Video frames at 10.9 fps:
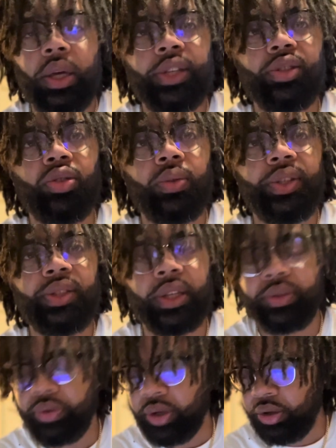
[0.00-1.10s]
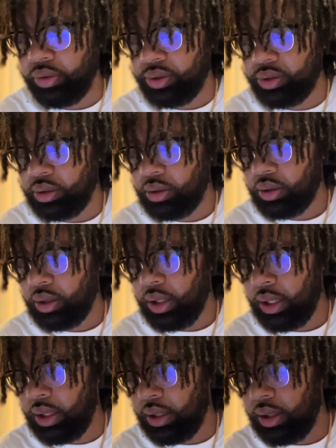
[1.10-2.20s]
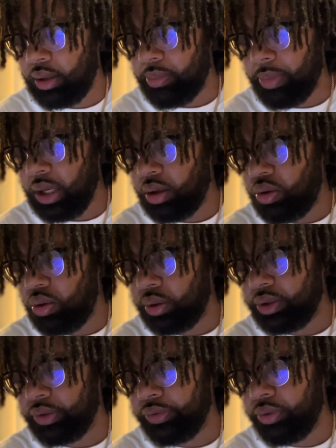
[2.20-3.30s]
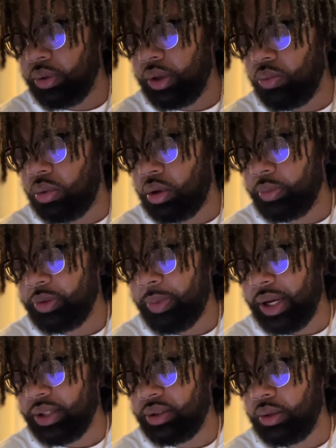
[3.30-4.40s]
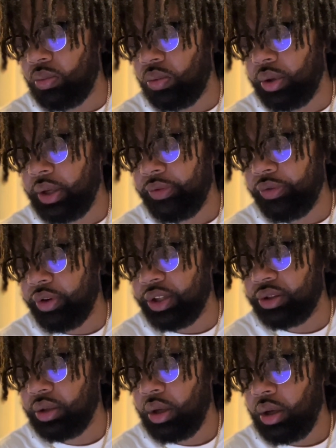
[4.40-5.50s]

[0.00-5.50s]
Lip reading: It's a unisex fragrance, and the main accords is fruity, warm, spicy, woody, fresh,